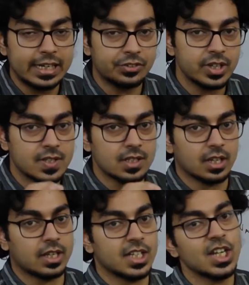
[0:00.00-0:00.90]
electric
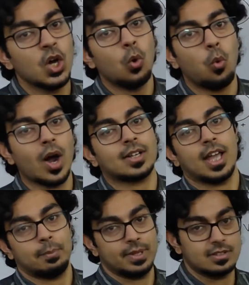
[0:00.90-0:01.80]
circuit what
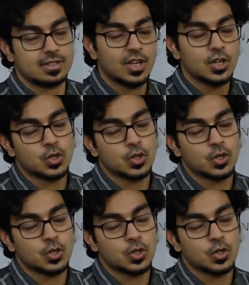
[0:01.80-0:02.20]
happens.